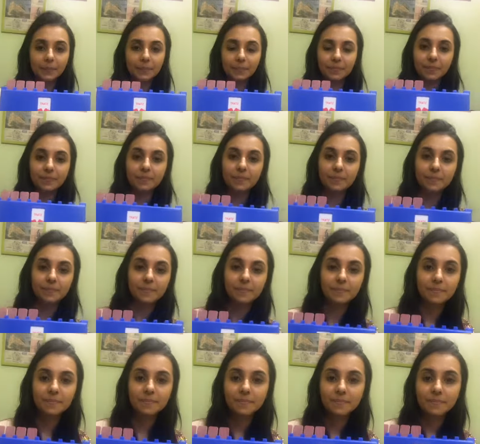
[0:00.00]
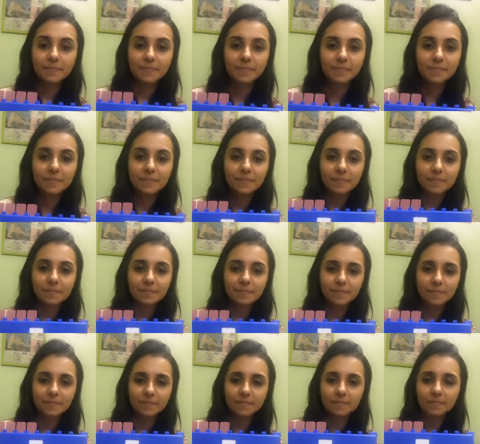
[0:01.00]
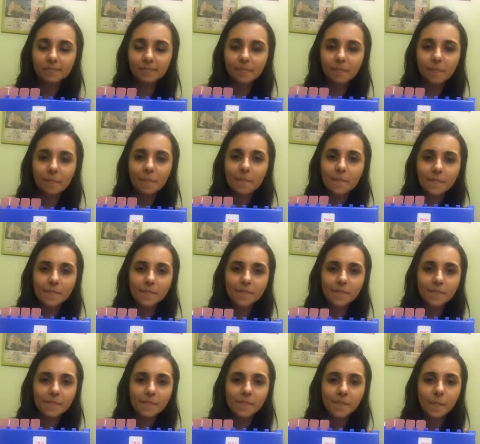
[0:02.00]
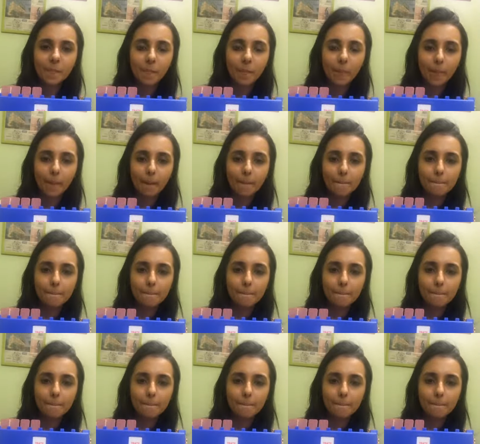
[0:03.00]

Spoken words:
Nobody speaks.